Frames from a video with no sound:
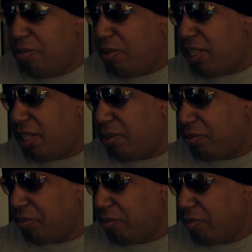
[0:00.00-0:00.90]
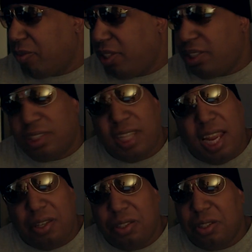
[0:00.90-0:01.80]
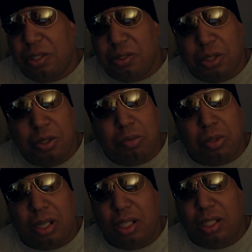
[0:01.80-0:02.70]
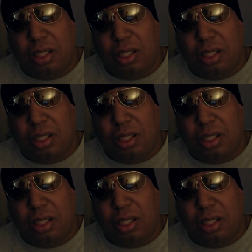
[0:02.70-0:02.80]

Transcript: But just stand on your own too, bro.